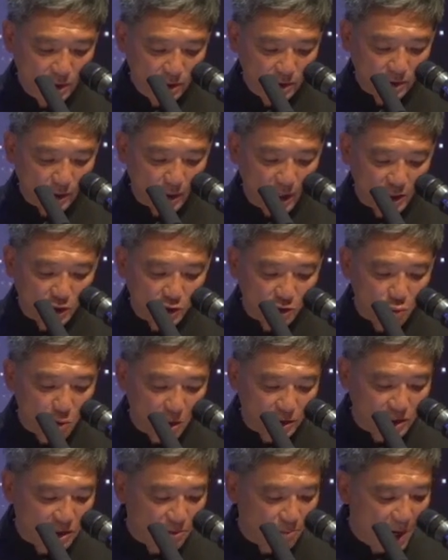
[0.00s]
so I just
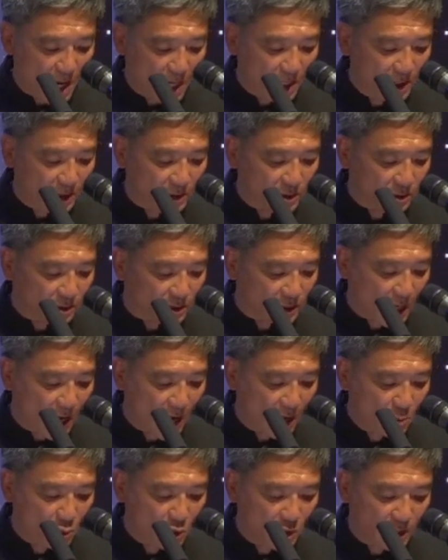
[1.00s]
want to spend a little
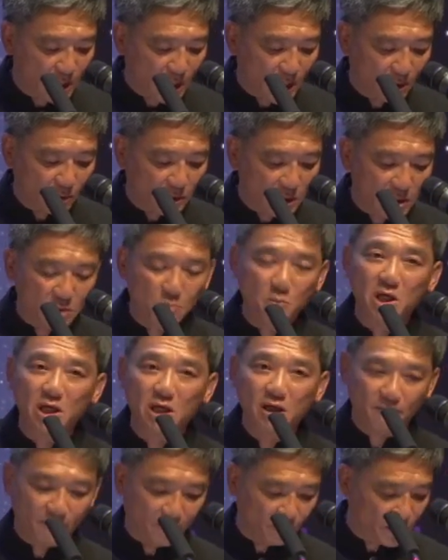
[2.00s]
time reading out these
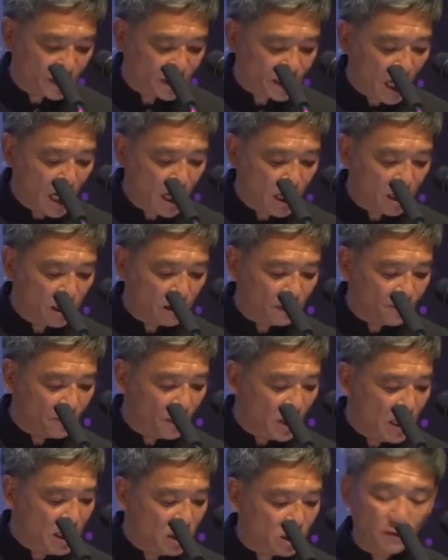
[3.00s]
meaningful sayings
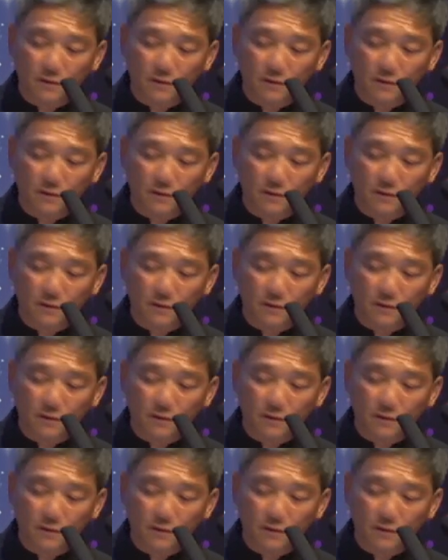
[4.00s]
for each